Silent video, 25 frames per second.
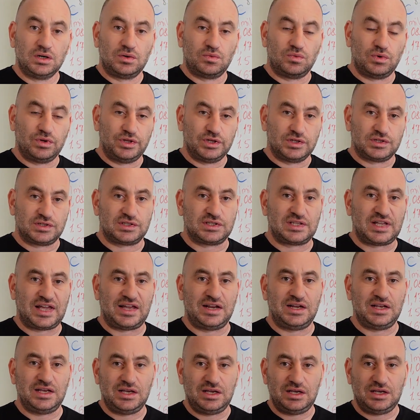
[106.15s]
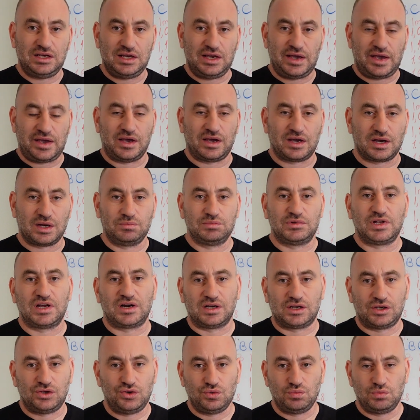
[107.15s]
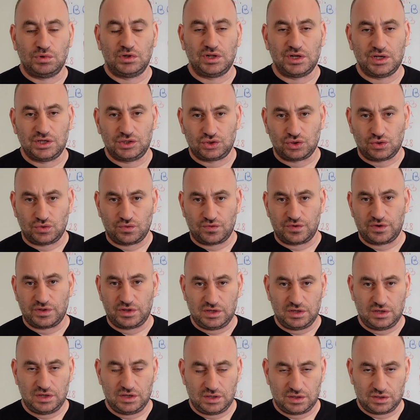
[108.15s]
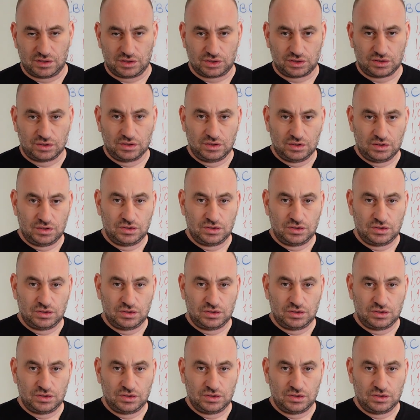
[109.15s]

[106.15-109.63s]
with a steady income that accumulates over the years.